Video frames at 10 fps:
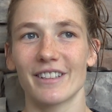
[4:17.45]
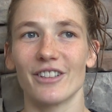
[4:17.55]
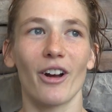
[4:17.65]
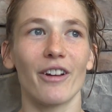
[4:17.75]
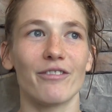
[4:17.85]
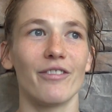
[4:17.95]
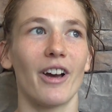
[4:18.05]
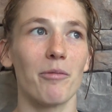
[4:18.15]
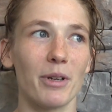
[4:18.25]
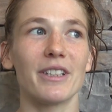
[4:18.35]
you
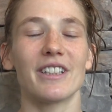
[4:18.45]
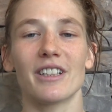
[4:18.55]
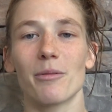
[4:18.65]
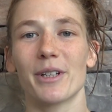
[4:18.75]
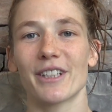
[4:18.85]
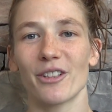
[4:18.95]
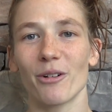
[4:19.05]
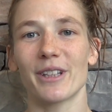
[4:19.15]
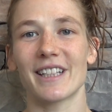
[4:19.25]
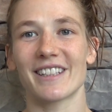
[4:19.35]
know, I've been to the Olympics, I know
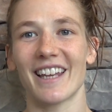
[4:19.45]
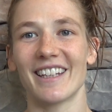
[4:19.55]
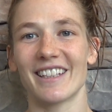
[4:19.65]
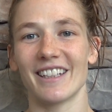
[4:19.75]
what that's like,